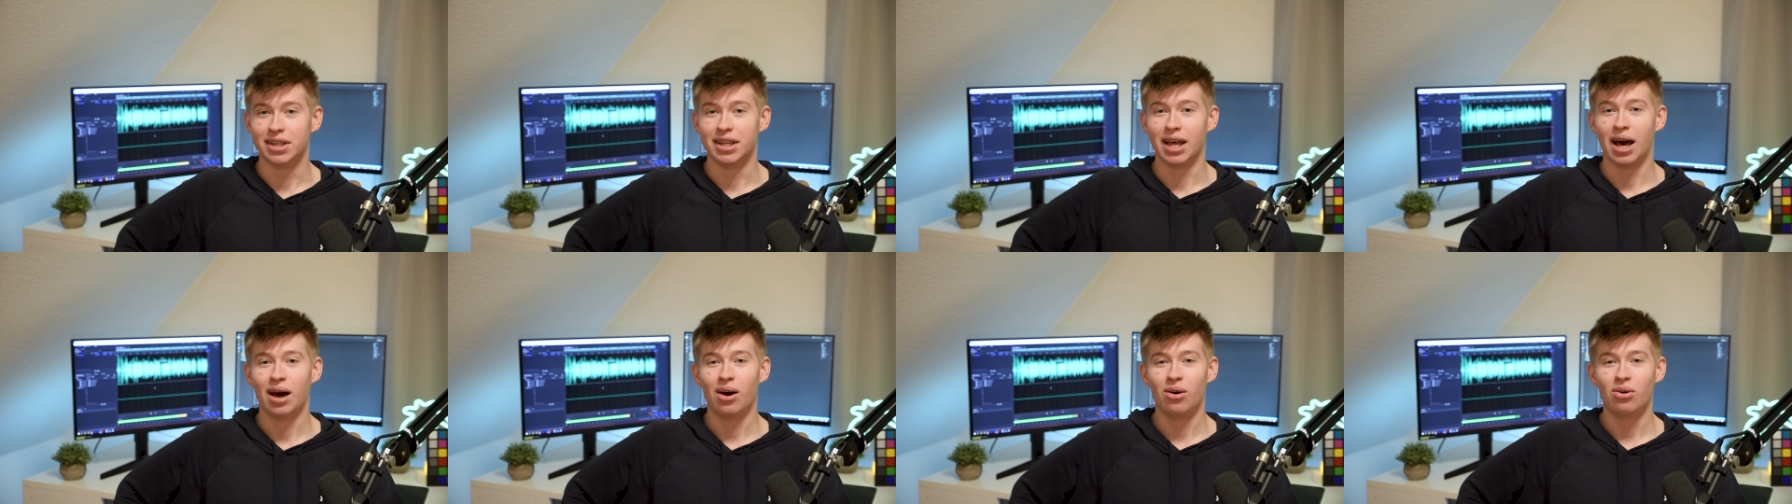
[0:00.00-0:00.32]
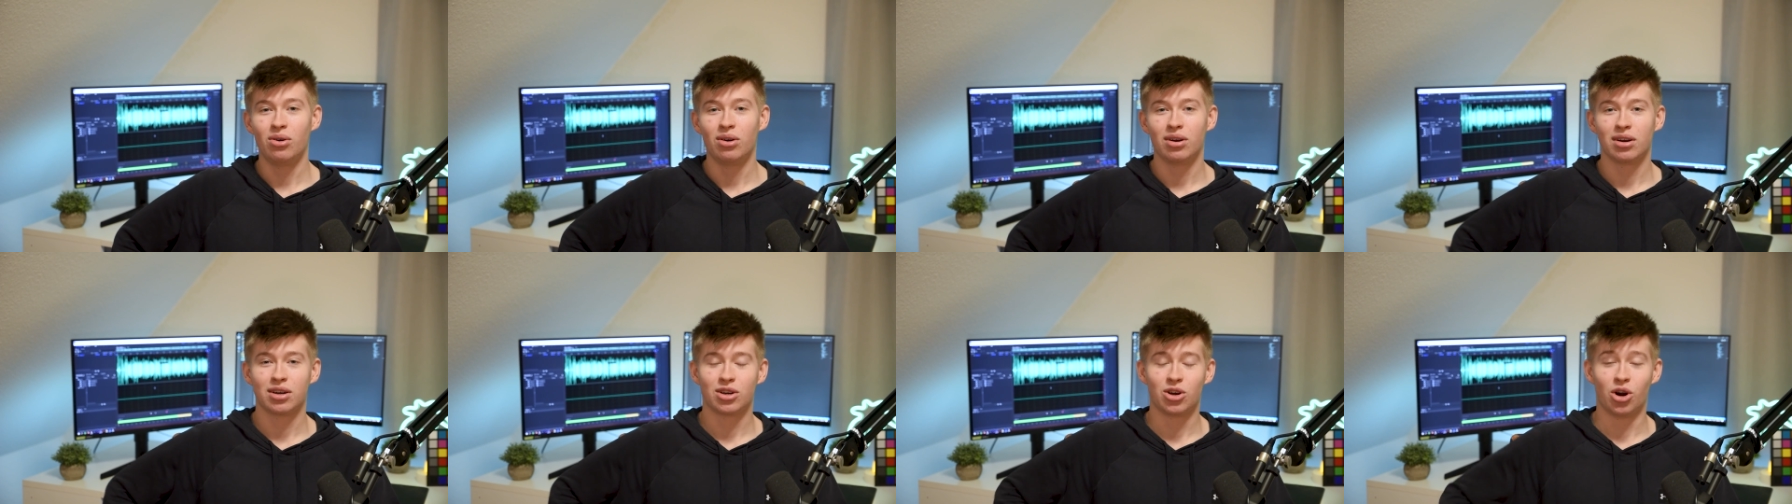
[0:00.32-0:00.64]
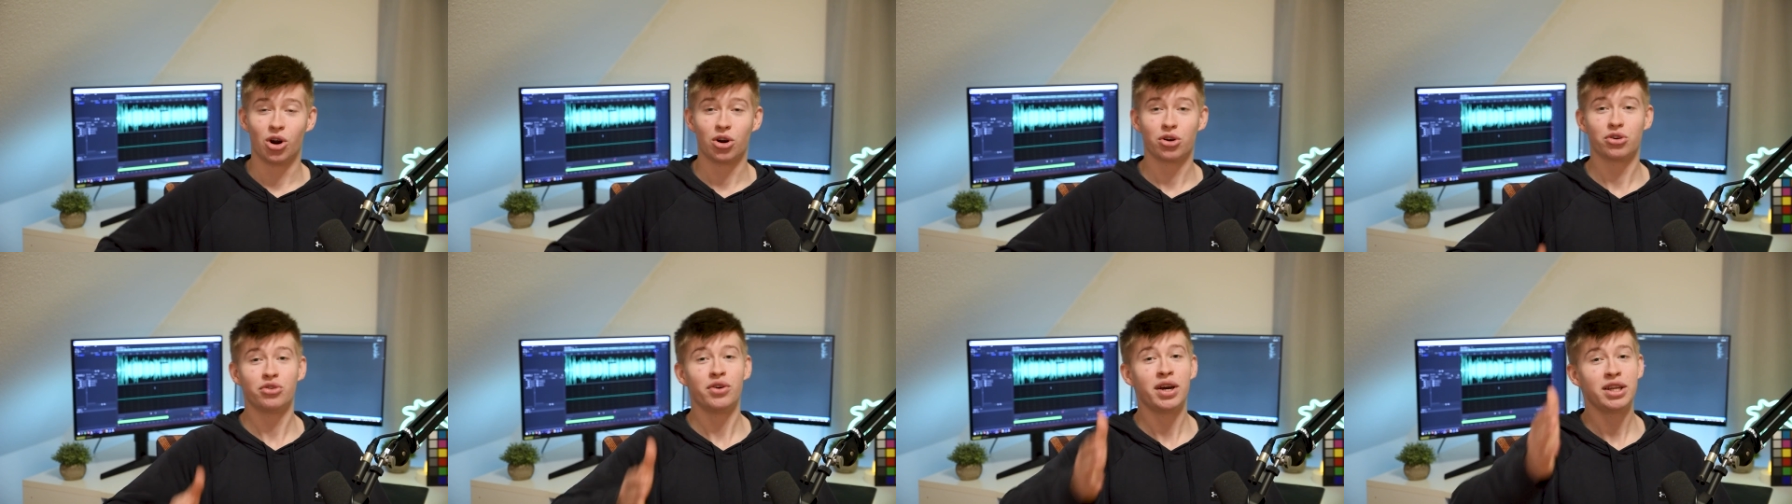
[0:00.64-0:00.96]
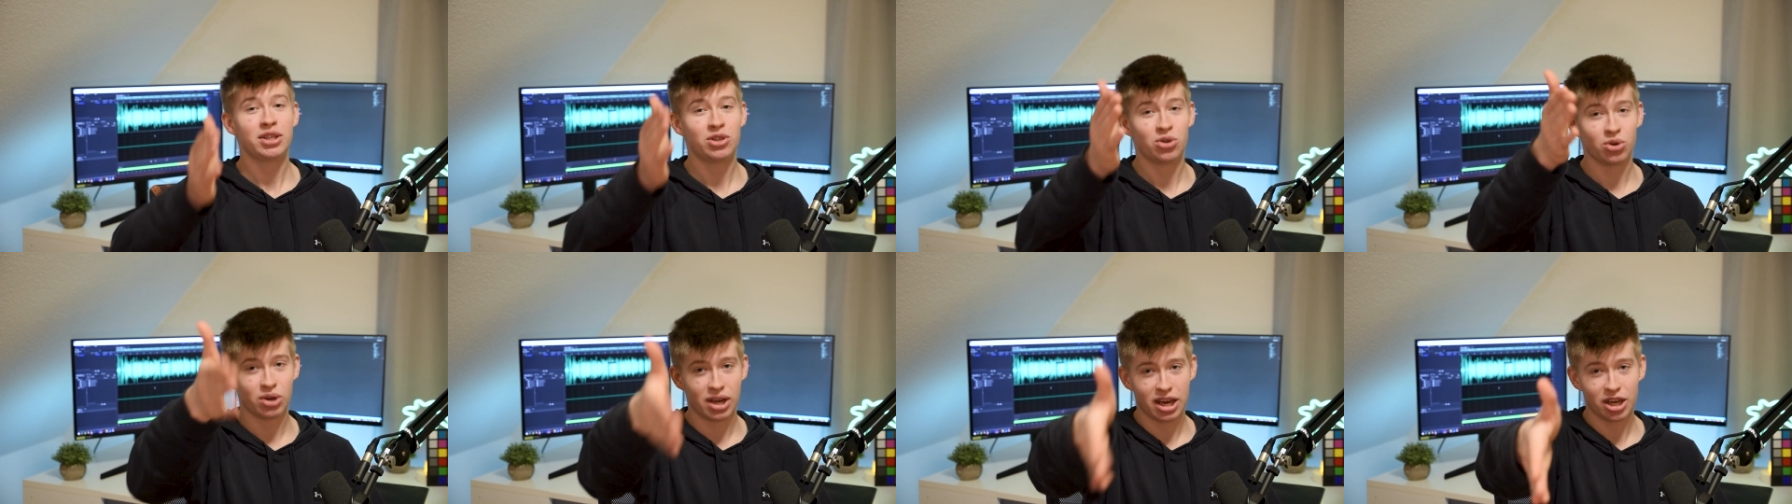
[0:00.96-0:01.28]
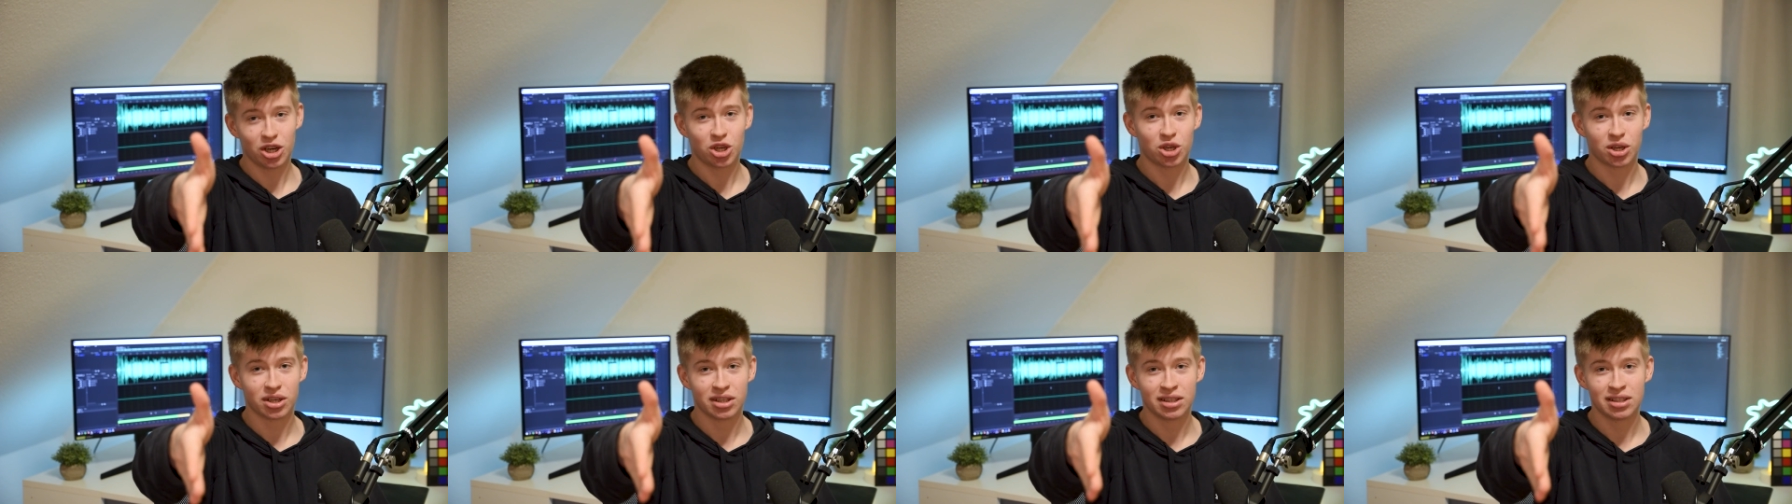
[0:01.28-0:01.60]
Now,
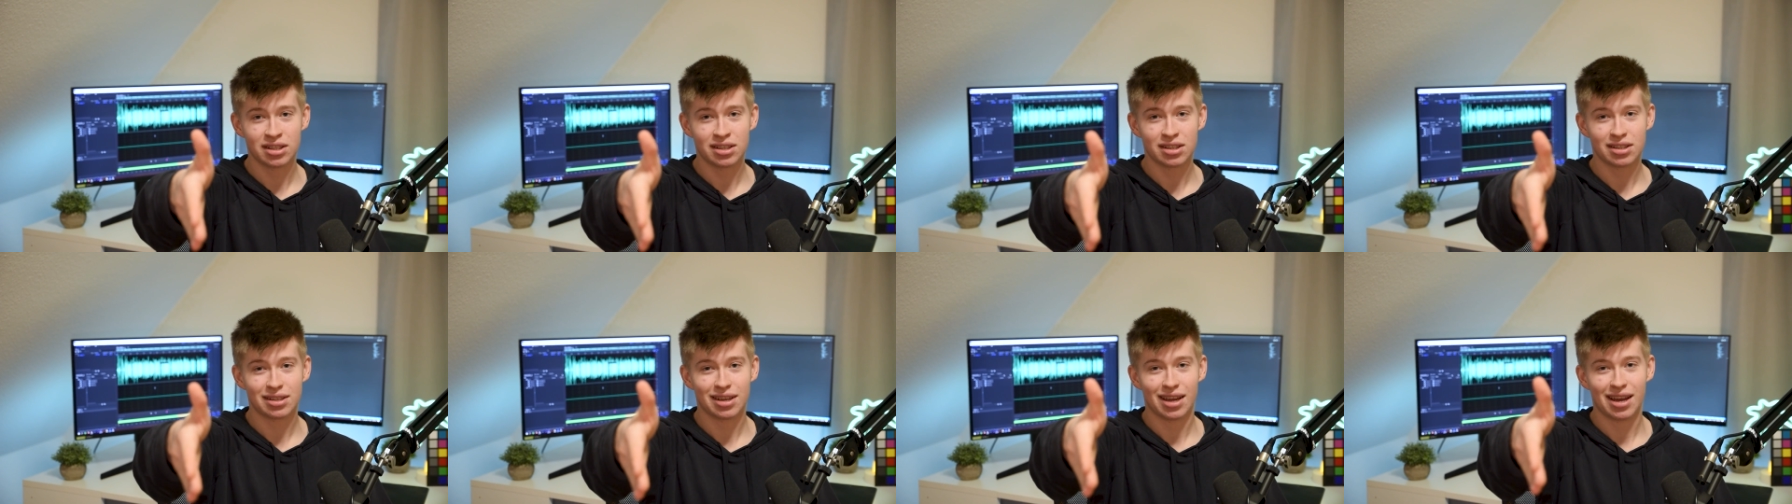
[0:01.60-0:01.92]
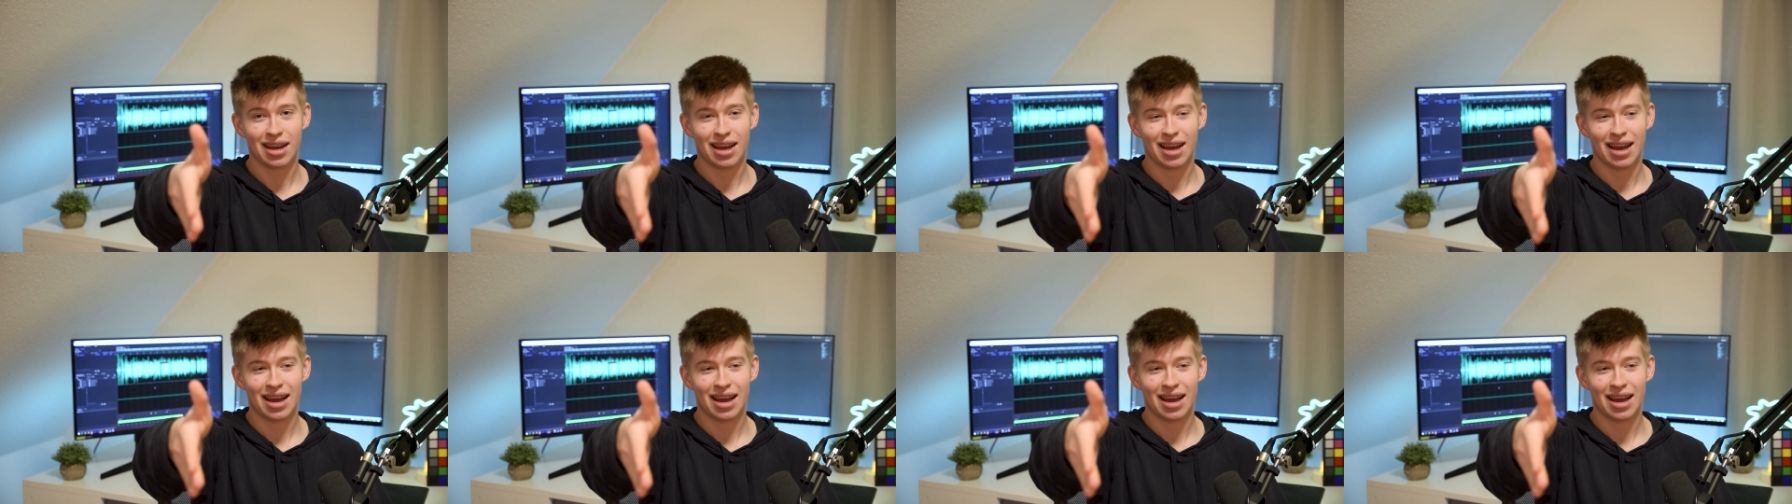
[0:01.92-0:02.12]
congratulations,